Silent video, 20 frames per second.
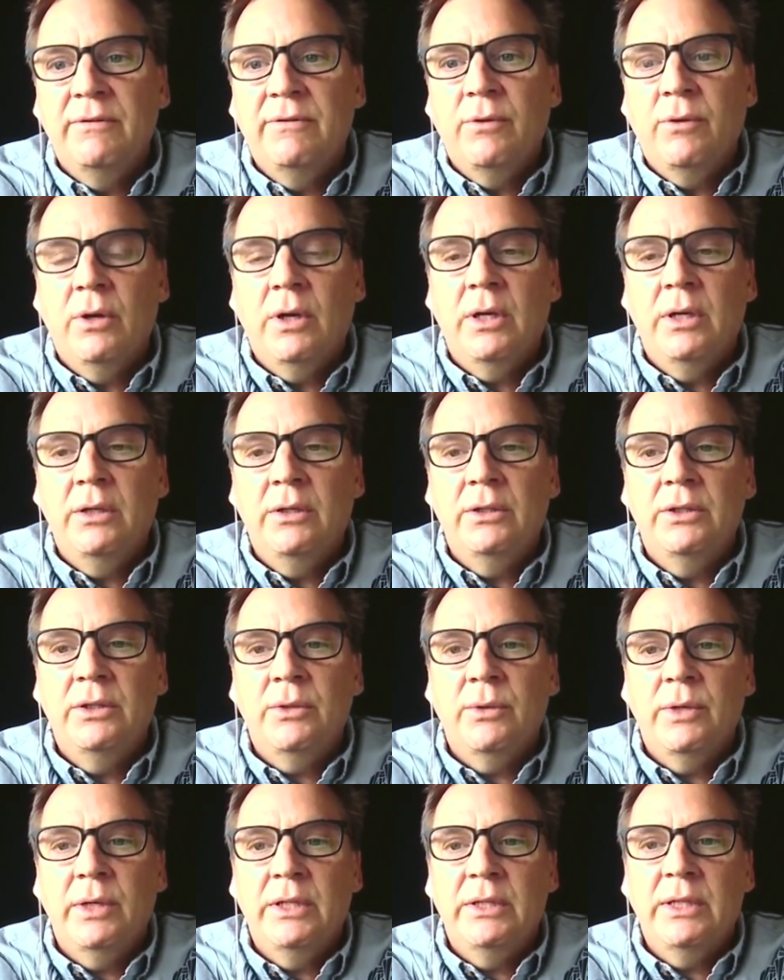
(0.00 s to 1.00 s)

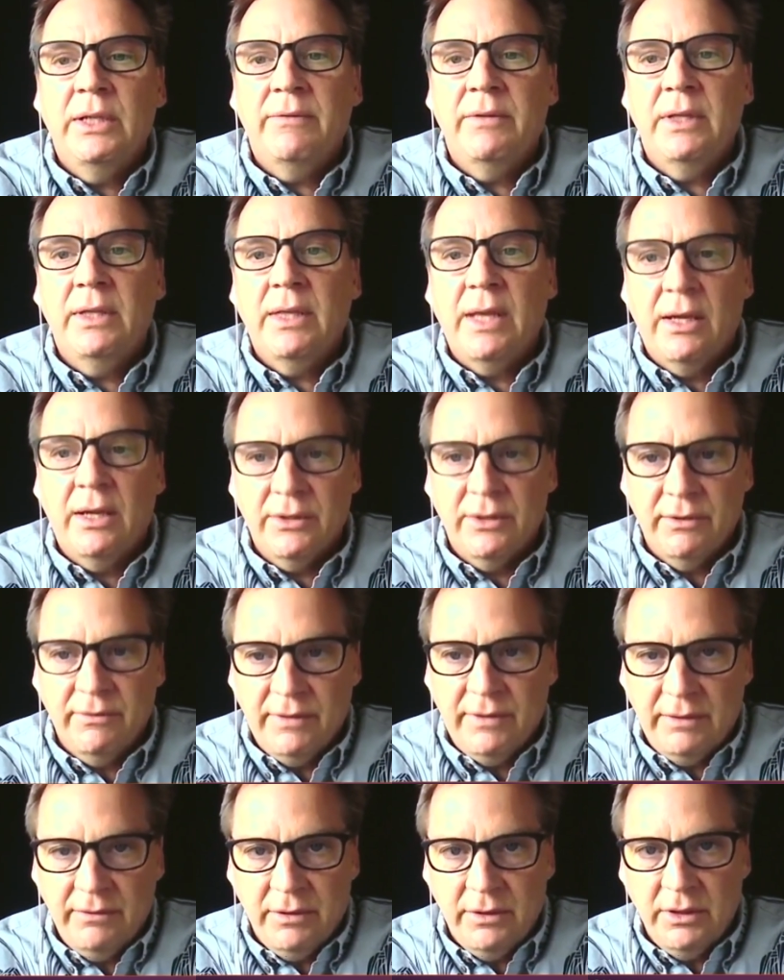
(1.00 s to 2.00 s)

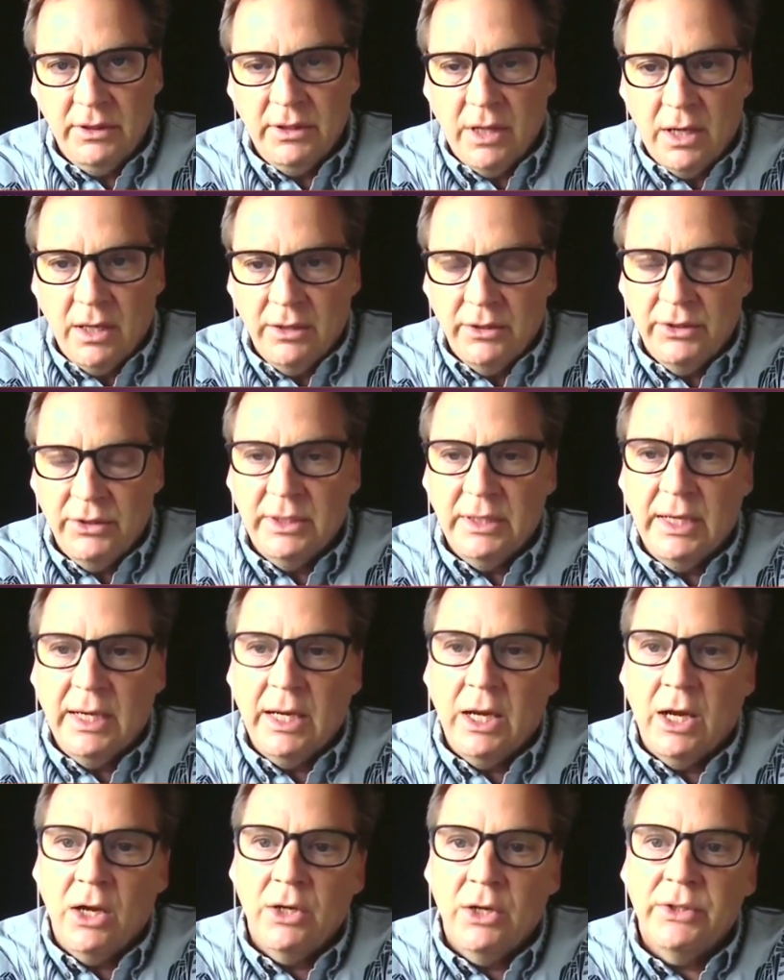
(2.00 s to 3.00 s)
$427,500 in
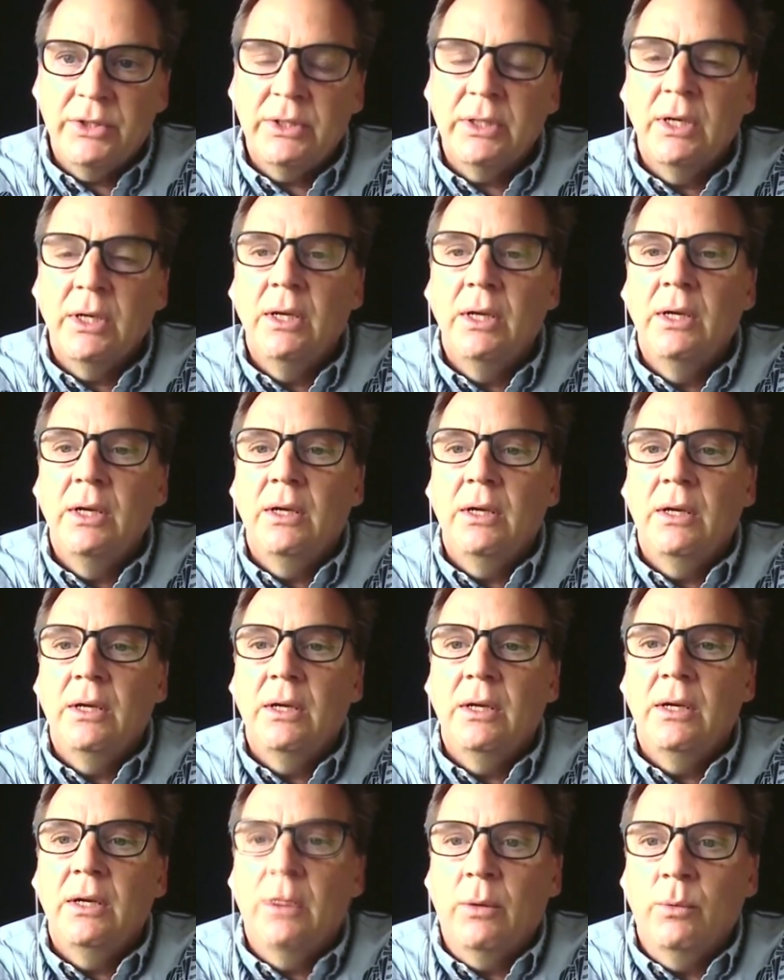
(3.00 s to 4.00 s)
CARES
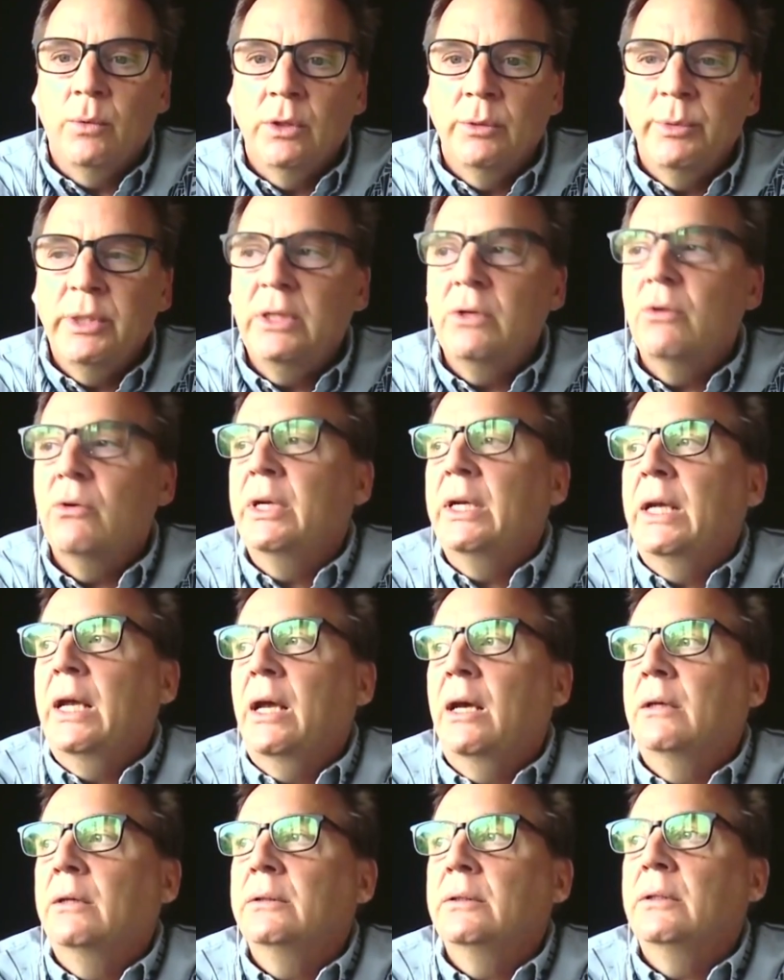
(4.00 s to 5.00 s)
um, that will be going
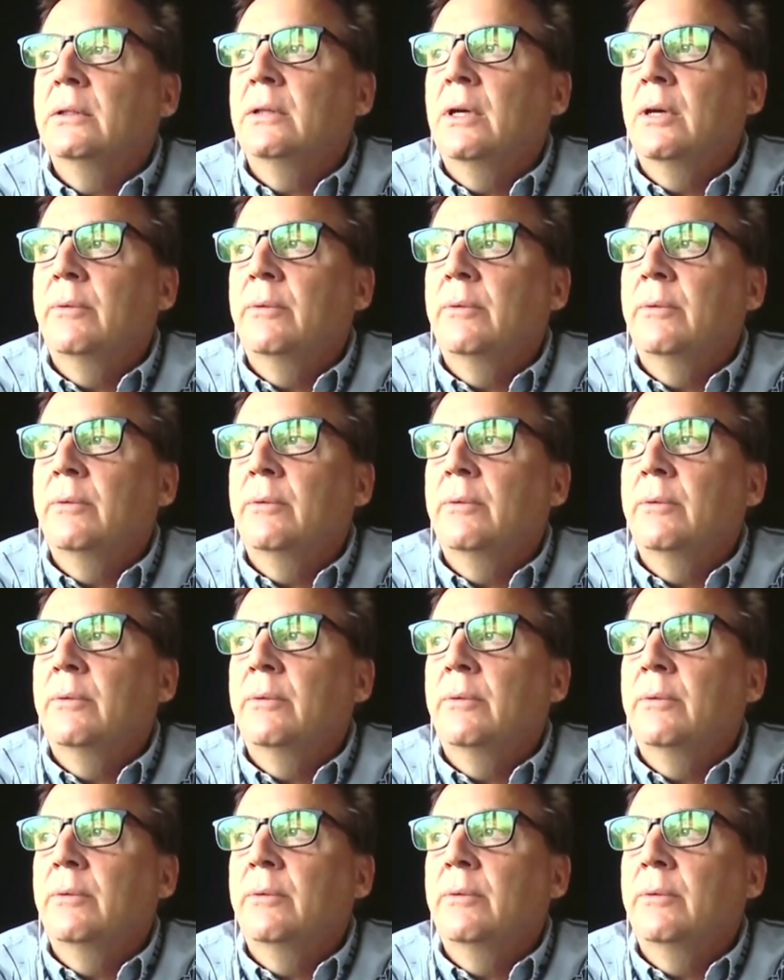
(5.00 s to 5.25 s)
out,